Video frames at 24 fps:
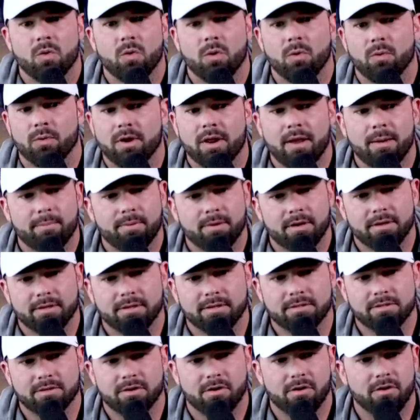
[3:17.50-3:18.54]
We were not put on
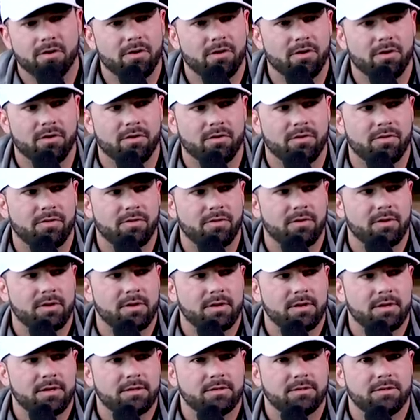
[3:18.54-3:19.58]
this earth
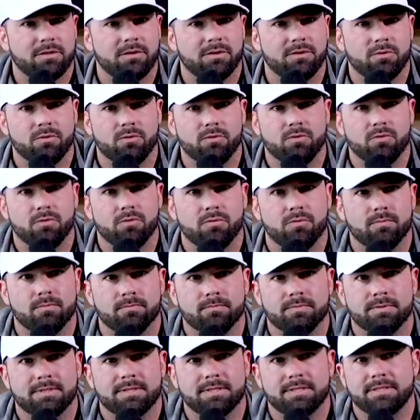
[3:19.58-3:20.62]

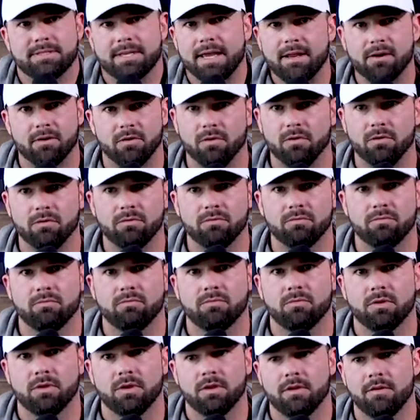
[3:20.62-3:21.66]
to settle
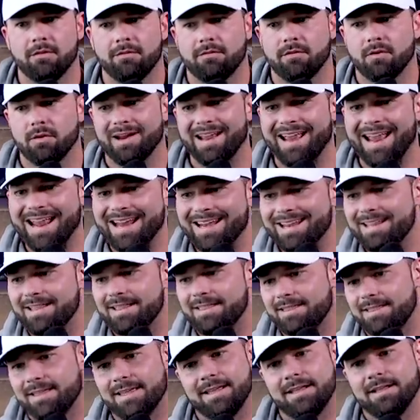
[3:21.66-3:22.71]
for
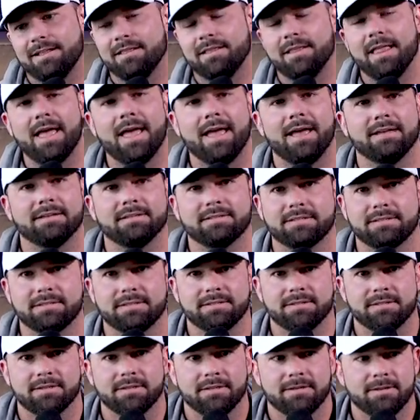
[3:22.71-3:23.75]
anything
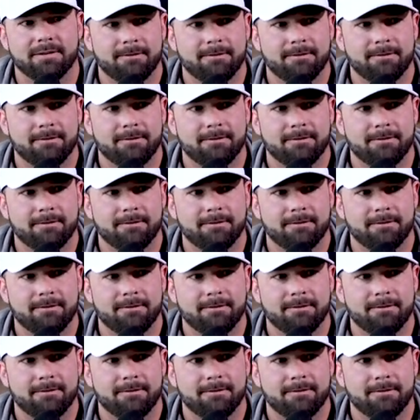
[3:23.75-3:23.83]
less